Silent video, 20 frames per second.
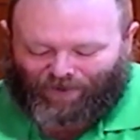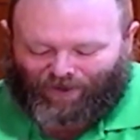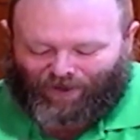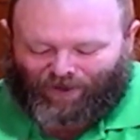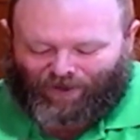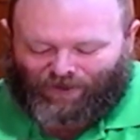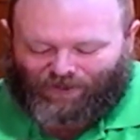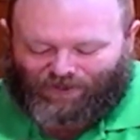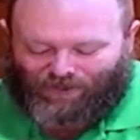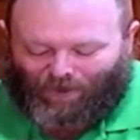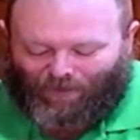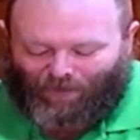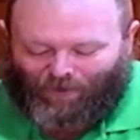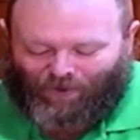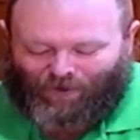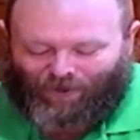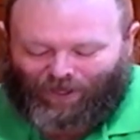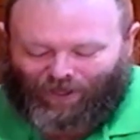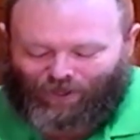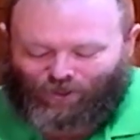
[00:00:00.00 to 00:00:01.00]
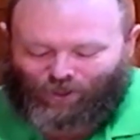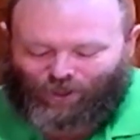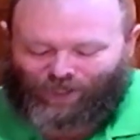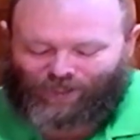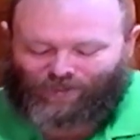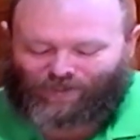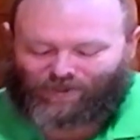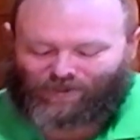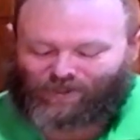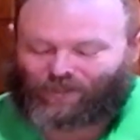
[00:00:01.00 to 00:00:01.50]
Someone that
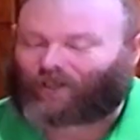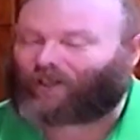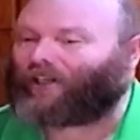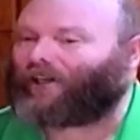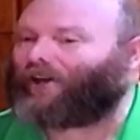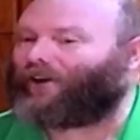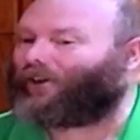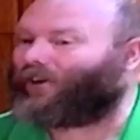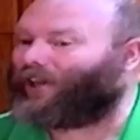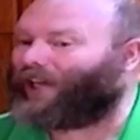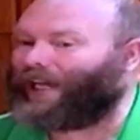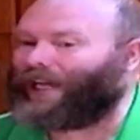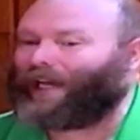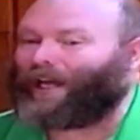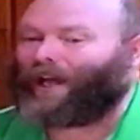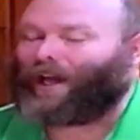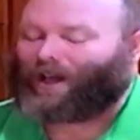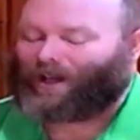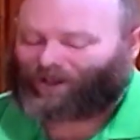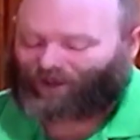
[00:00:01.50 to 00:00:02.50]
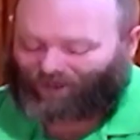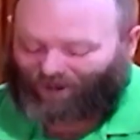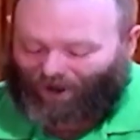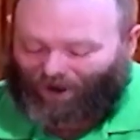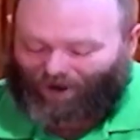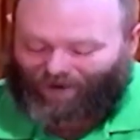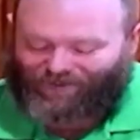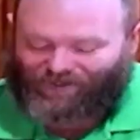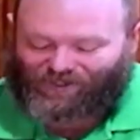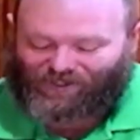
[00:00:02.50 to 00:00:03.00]
Jesus clearly
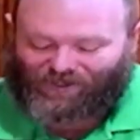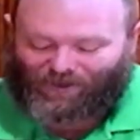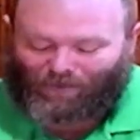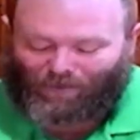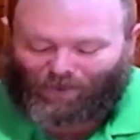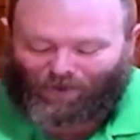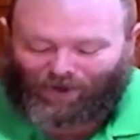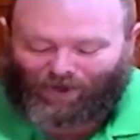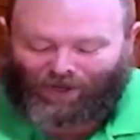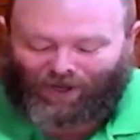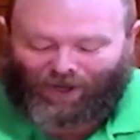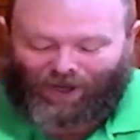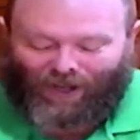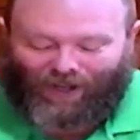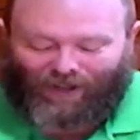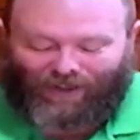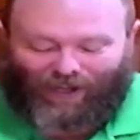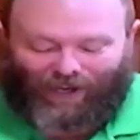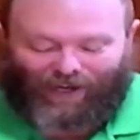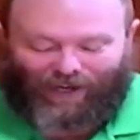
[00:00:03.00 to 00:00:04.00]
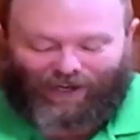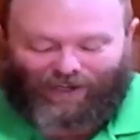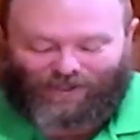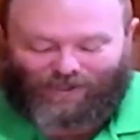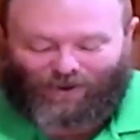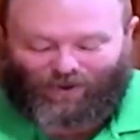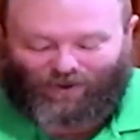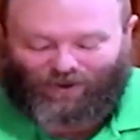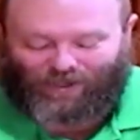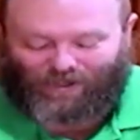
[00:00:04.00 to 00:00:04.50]
loves. Someone that is
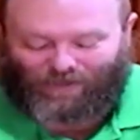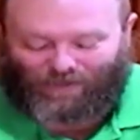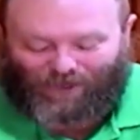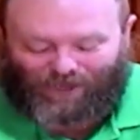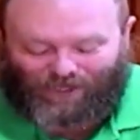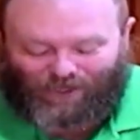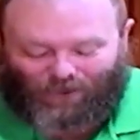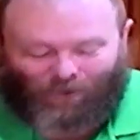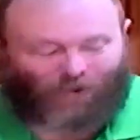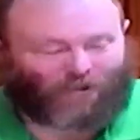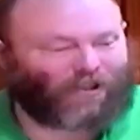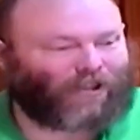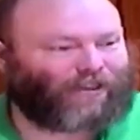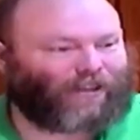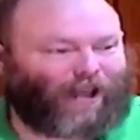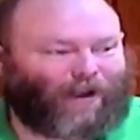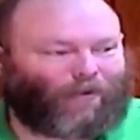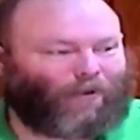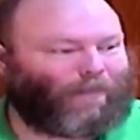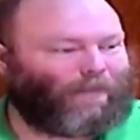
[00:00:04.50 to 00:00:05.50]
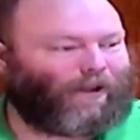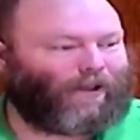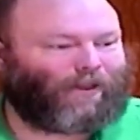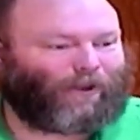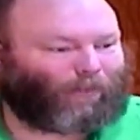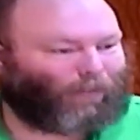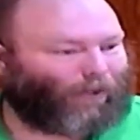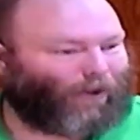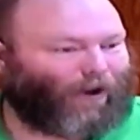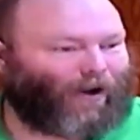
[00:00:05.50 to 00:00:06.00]
going to be told that they will be the
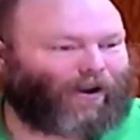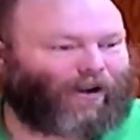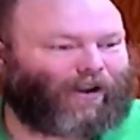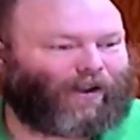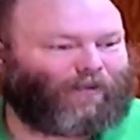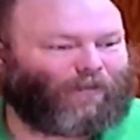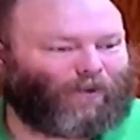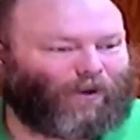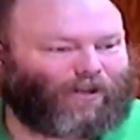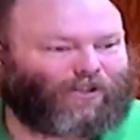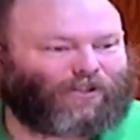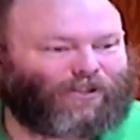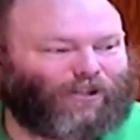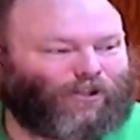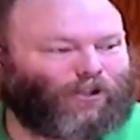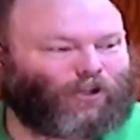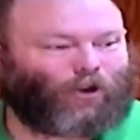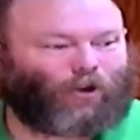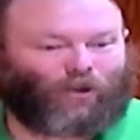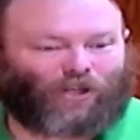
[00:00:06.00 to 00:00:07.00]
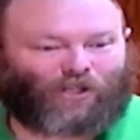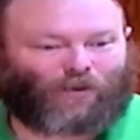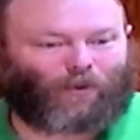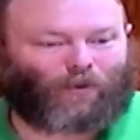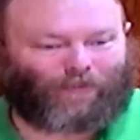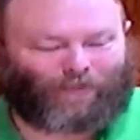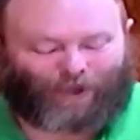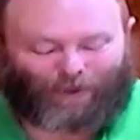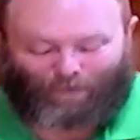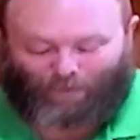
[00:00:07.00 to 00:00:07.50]
rock in which the church
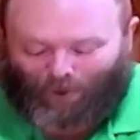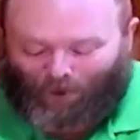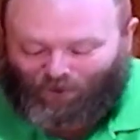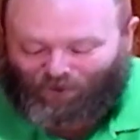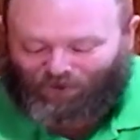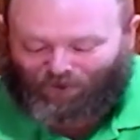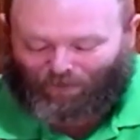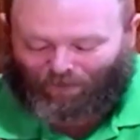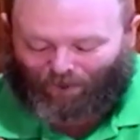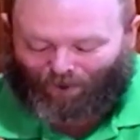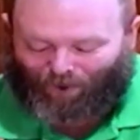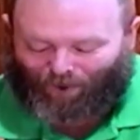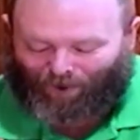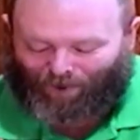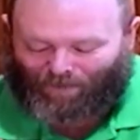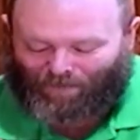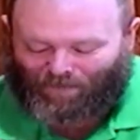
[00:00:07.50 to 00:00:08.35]
will be built upon.